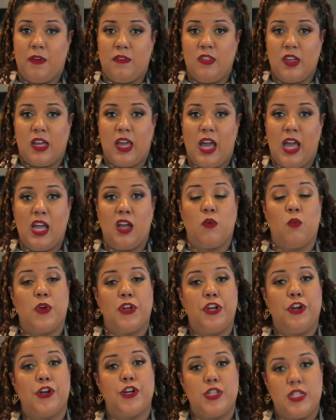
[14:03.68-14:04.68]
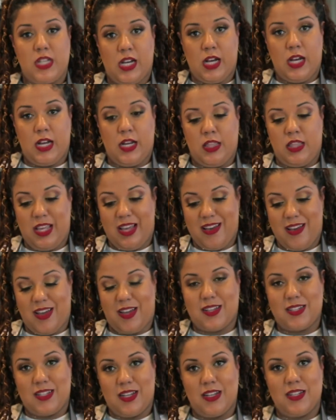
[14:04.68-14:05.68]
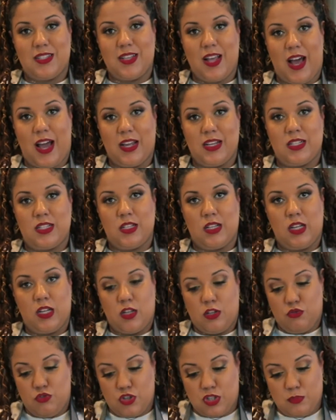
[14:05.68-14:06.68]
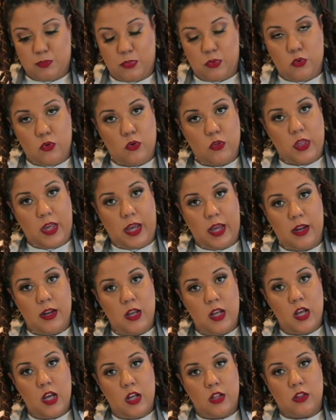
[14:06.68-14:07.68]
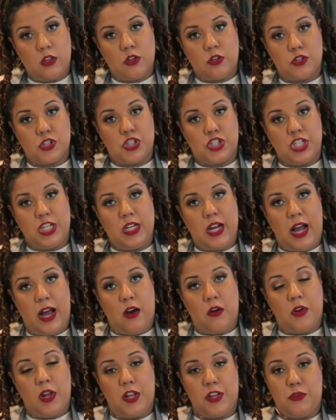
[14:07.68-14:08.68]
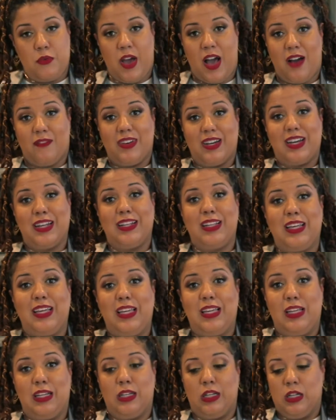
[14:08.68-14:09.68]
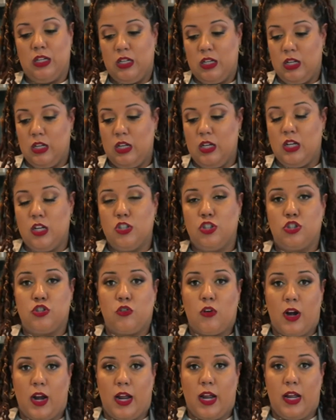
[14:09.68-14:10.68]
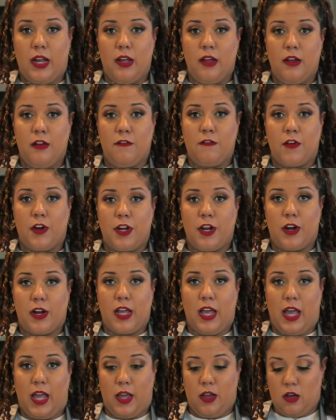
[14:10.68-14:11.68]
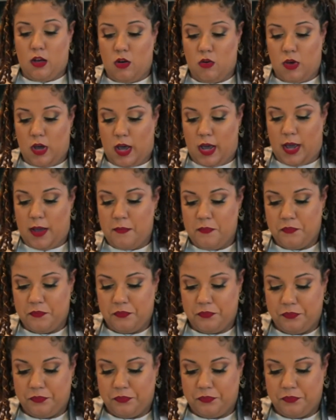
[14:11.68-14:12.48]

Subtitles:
of the cake, when you're done, the excess icing, you just pull that little sheet out and you have a clean tray for your cake, okay?